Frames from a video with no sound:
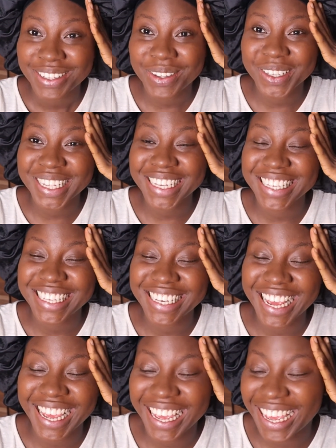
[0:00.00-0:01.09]
So
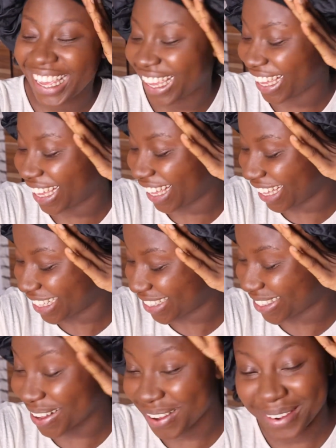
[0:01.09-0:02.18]
today
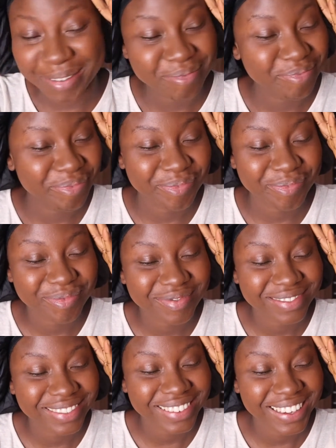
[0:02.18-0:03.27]
is
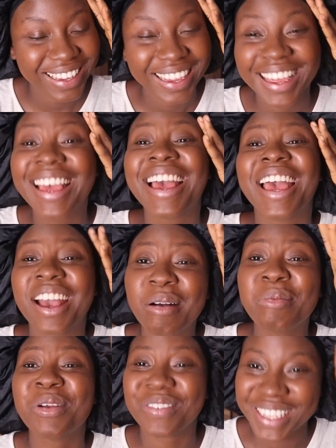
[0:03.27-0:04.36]
a
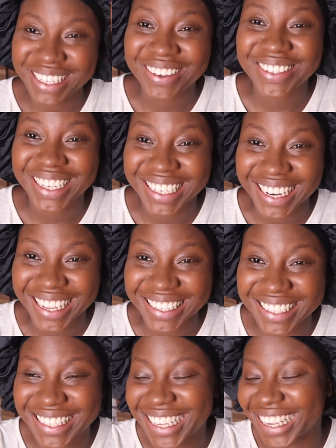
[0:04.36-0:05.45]
couple of days after the
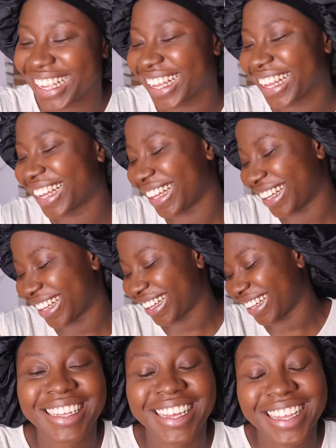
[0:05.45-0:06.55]
last.
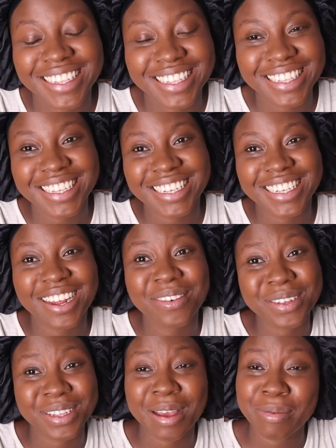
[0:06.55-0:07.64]
Yes, the dinner
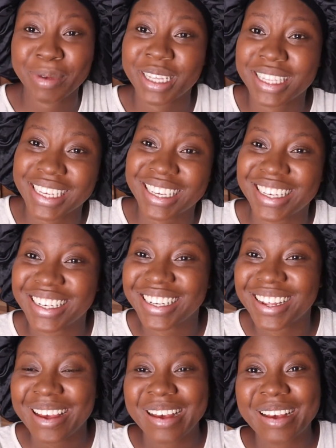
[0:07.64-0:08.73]
was
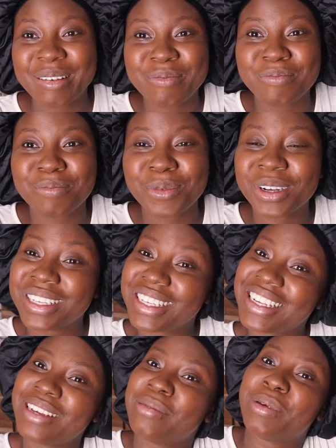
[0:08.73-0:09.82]
amazing,
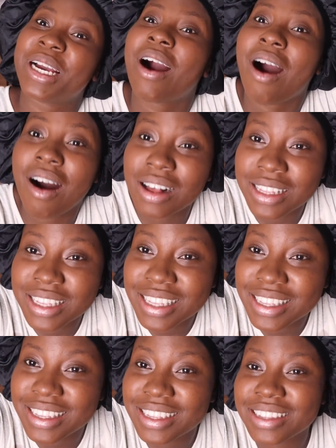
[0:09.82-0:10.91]
mostly because,
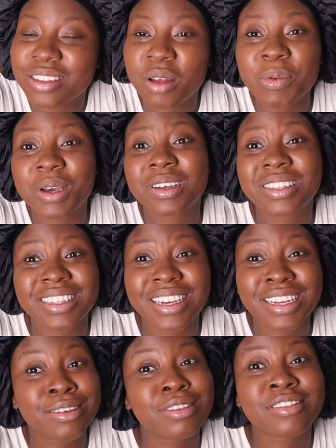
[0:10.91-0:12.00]
not because the
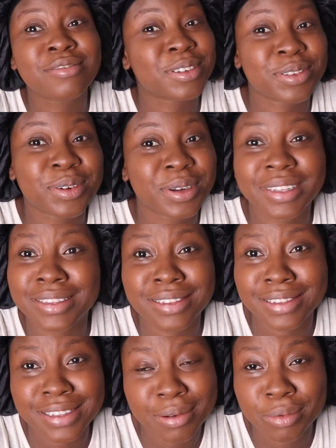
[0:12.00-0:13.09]
Lagos restaurant
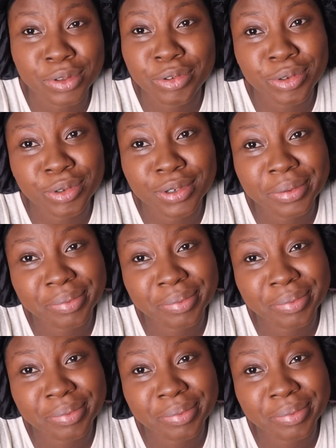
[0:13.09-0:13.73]
system was good,